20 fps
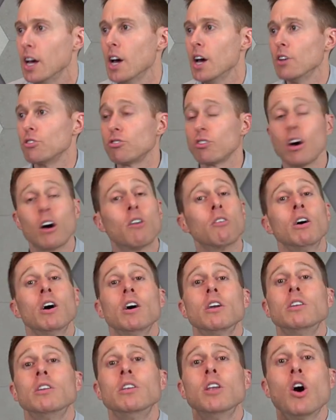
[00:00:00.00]
So
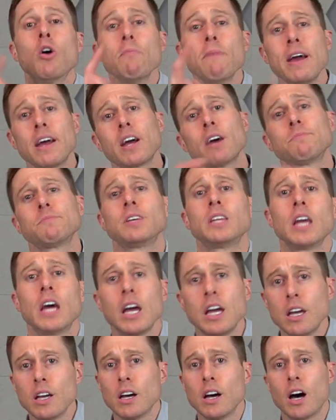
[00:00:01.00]
no makeup
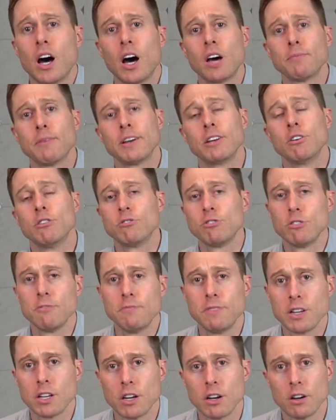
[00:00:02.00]
today on my YouTube
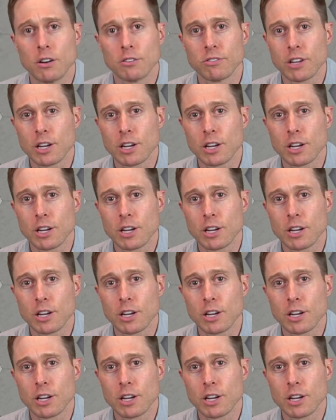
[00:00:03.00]
videos.